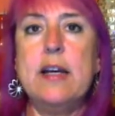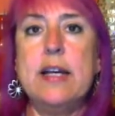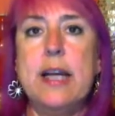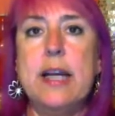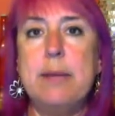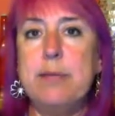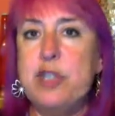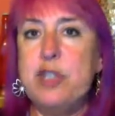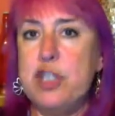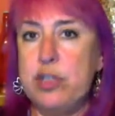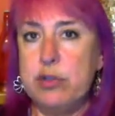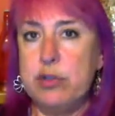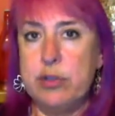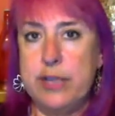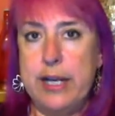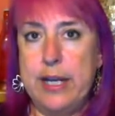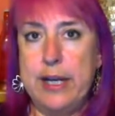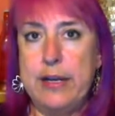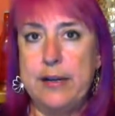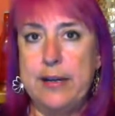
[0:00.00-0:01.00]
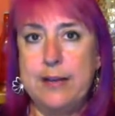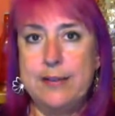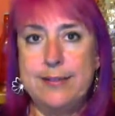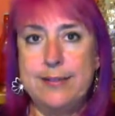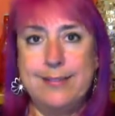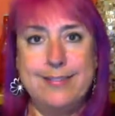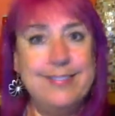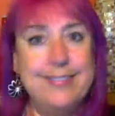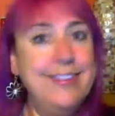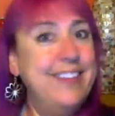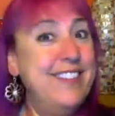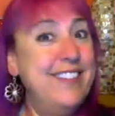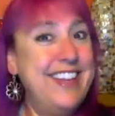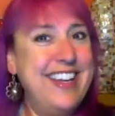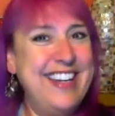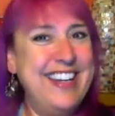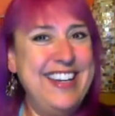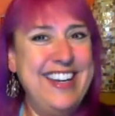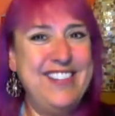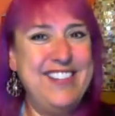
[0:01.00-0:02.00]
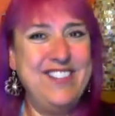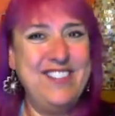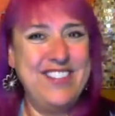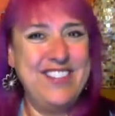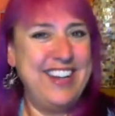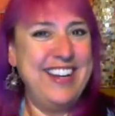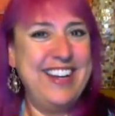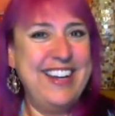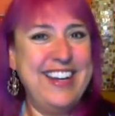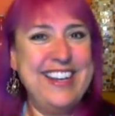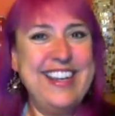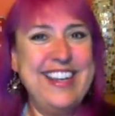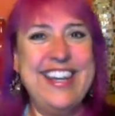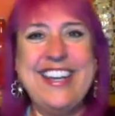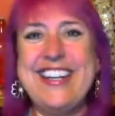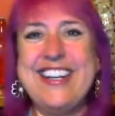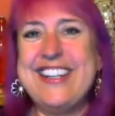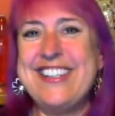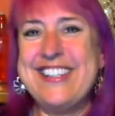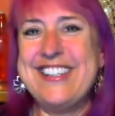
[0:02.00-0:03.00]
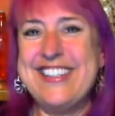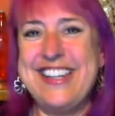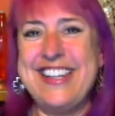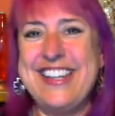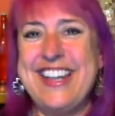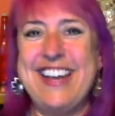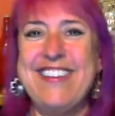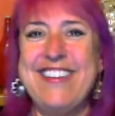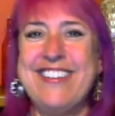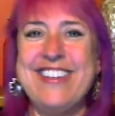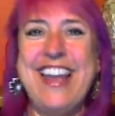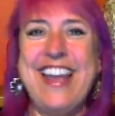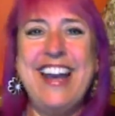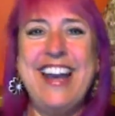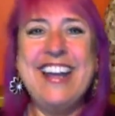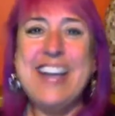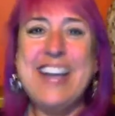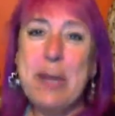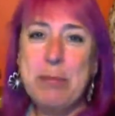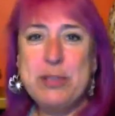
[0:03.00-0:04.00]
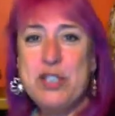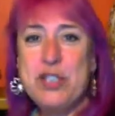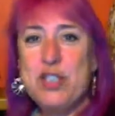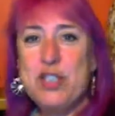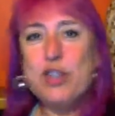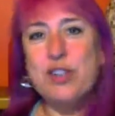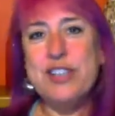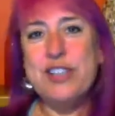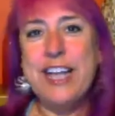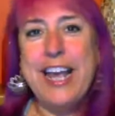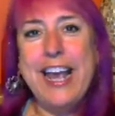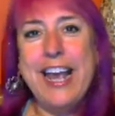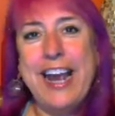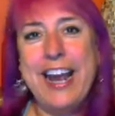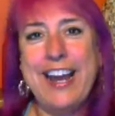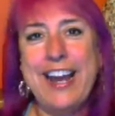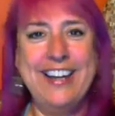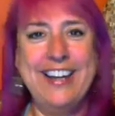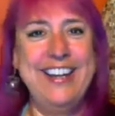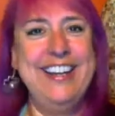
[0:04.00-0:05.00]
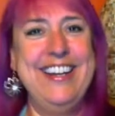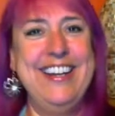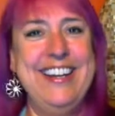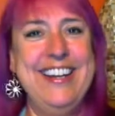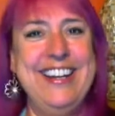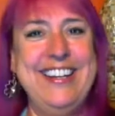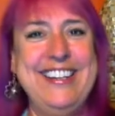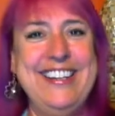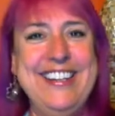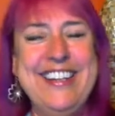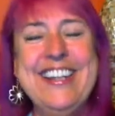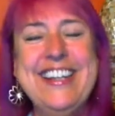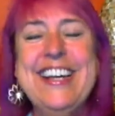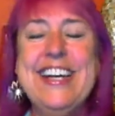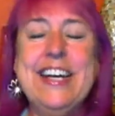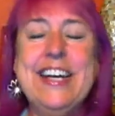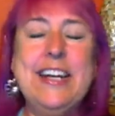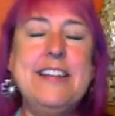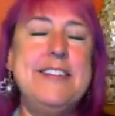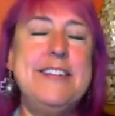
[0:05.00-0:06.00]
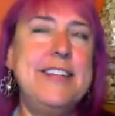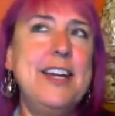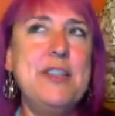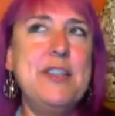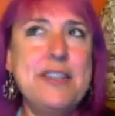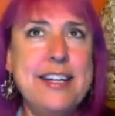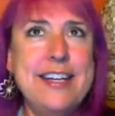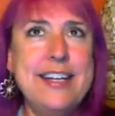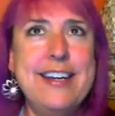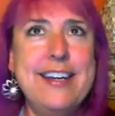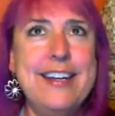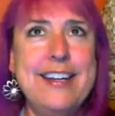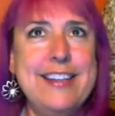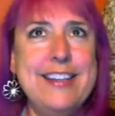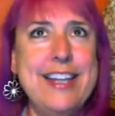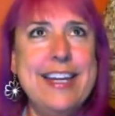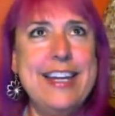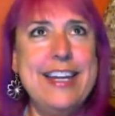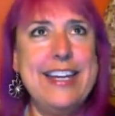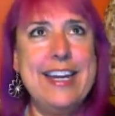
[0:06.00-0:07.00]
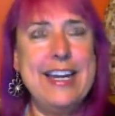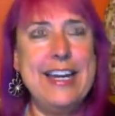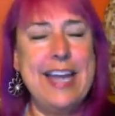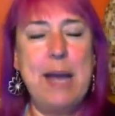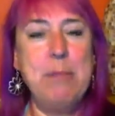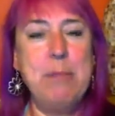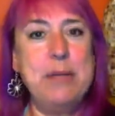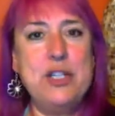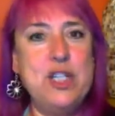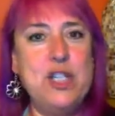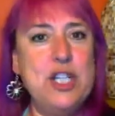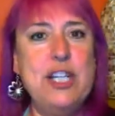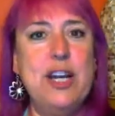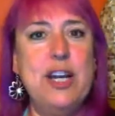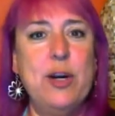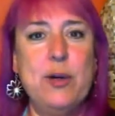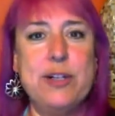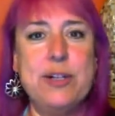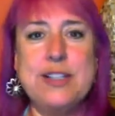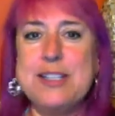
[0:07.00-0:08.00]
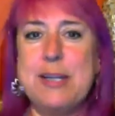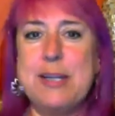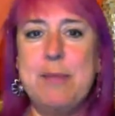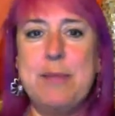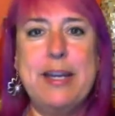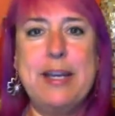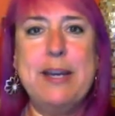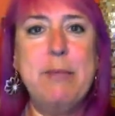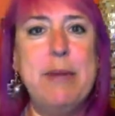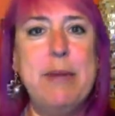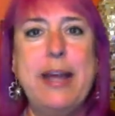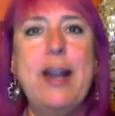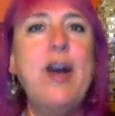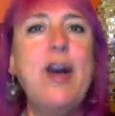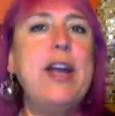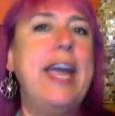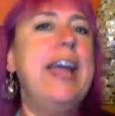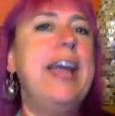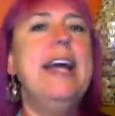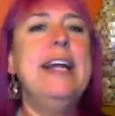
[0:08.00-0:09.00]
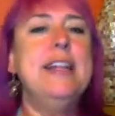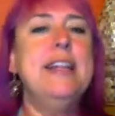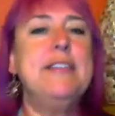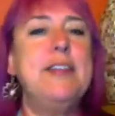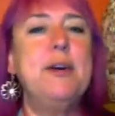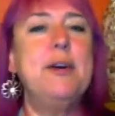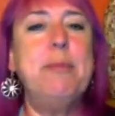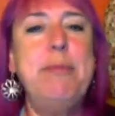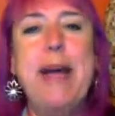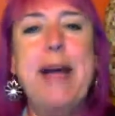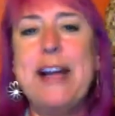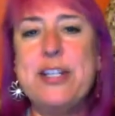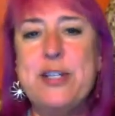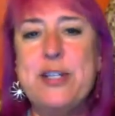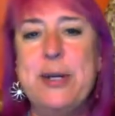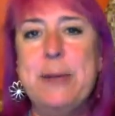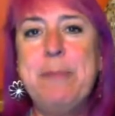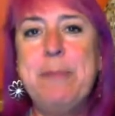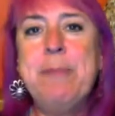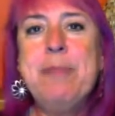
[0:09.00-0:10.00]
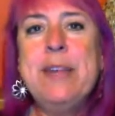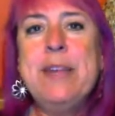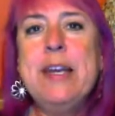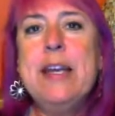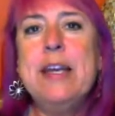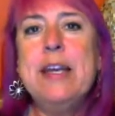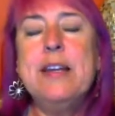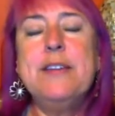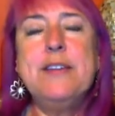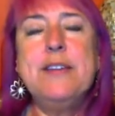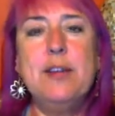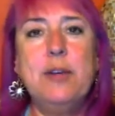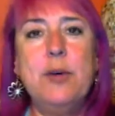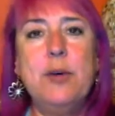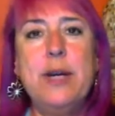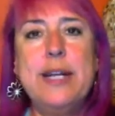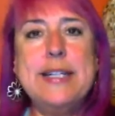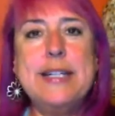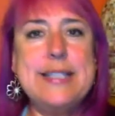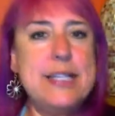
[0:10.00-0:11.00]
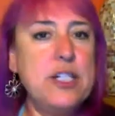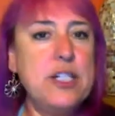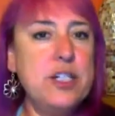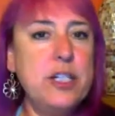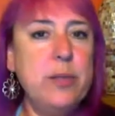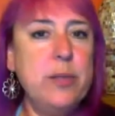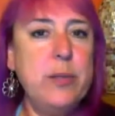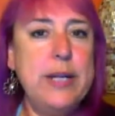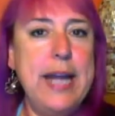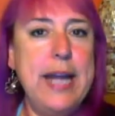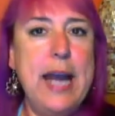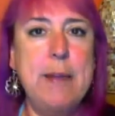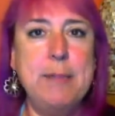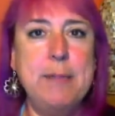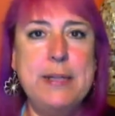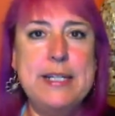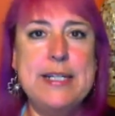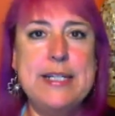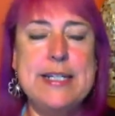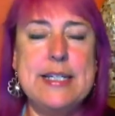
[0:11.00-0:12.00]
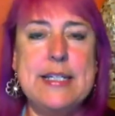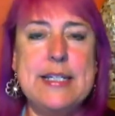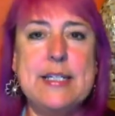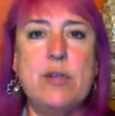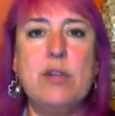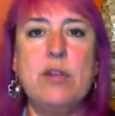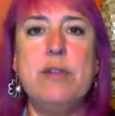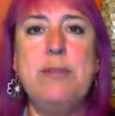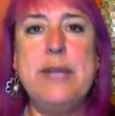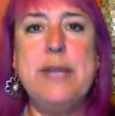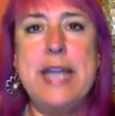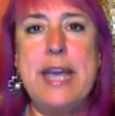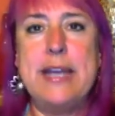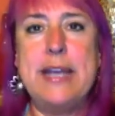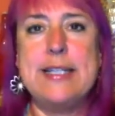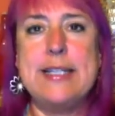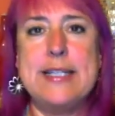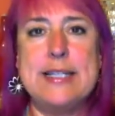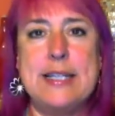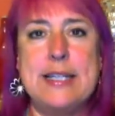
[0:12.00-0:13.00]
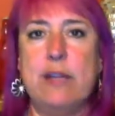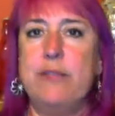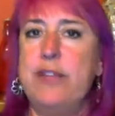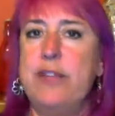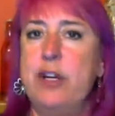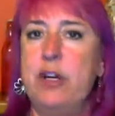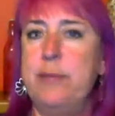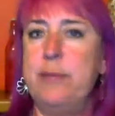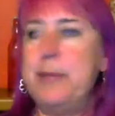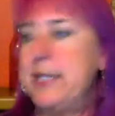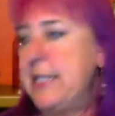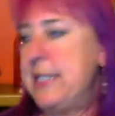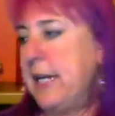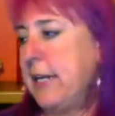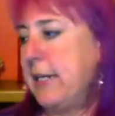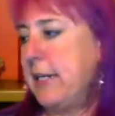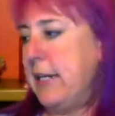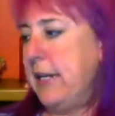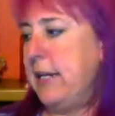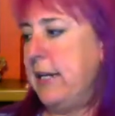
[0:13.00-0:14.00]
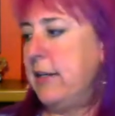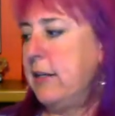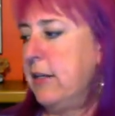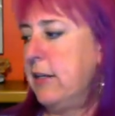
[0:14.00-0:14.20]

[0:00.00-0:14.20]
Cappuccione. Love that name. Like could say that all day. Cappuccione. It sounds like a cappuccino or something, but okay. So back to it. So essentially what happened is it sort of began as a self-therapy technique.